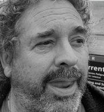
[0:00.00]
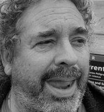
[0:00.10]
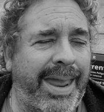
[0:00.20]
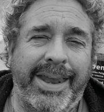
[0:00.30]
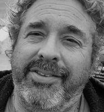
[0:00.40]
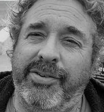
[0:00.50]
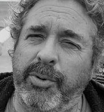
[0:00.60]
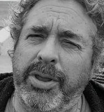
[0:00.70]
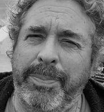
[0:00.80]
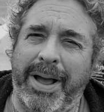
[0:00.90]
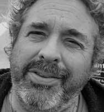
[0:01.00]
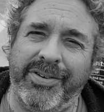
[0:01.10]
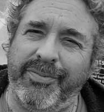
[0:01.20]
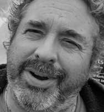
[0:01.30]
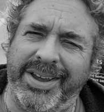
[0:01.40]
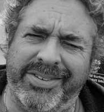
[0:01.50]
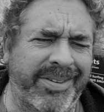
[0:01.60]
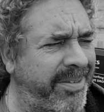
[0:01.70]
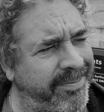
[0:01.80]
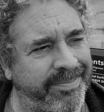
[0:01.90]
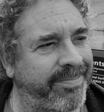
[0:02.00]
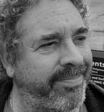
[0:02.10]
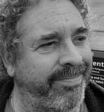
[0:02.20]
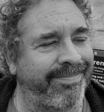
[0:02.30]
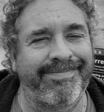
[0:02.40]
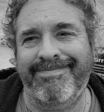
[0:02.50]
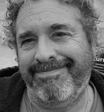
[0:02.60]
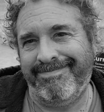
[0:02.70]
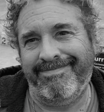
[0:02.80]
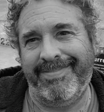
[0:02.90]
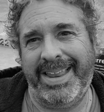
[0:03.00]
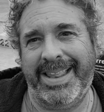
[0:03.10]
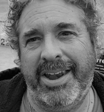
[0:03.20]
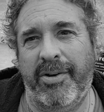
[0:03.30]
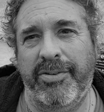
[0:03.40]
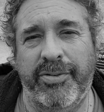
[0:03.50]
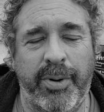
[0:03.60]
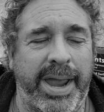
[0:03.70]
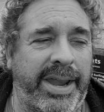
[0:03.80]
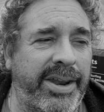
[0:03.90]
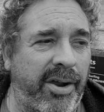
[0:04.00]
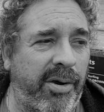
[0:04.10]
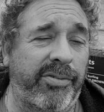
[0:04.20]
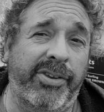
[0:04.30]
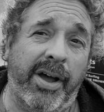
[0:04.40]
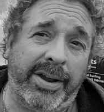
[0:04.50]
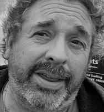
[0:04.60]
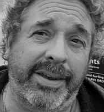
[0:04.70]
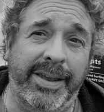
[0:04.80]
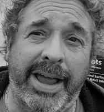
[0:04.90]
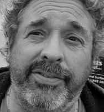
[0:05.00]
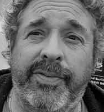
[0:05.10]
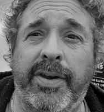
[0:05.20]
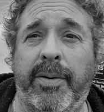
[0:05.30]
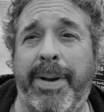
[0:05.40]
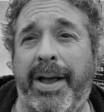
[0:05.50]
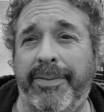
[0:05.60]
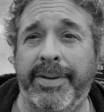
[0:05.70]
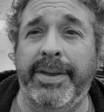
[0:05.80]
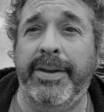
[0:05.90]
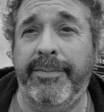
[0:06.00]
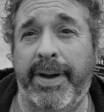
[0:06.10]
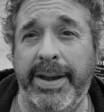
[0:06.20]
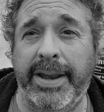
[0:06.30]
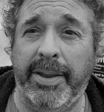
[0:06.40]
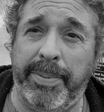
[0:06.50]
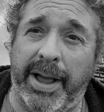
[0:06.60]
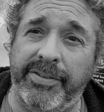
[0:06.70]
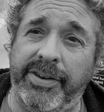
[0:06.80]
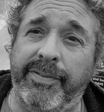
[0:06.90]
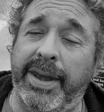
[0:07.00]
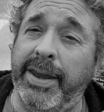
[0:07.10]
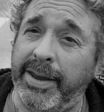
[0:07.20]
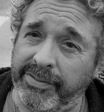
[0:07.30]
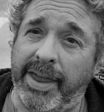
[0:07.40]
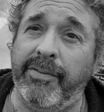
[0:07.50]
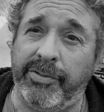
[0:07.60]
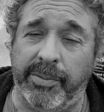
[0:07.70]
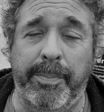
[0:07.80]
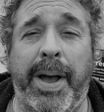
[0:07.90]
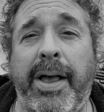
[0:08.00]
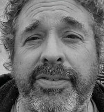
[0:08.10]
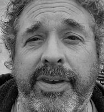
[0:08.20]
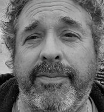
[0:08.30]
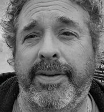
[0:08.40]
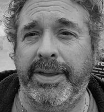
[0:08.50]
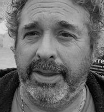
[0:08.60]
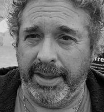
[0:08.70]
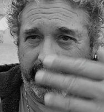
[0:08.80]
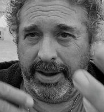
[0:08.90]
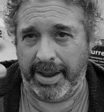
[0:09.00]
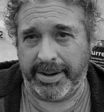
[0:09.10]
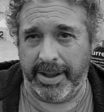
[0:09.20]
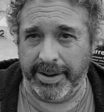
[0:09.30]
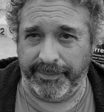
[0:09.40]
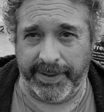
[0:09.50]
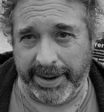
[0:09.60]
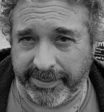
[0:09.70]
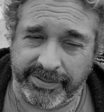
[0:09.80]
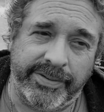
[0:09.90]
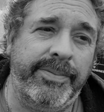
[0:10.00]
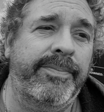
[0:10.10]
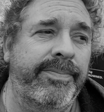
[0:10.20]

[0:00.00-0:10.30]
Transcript: And in some really positive ways ain't that always the way? You know, I was talking in the last video about finding the positive, and it is having some positive knock-on effects,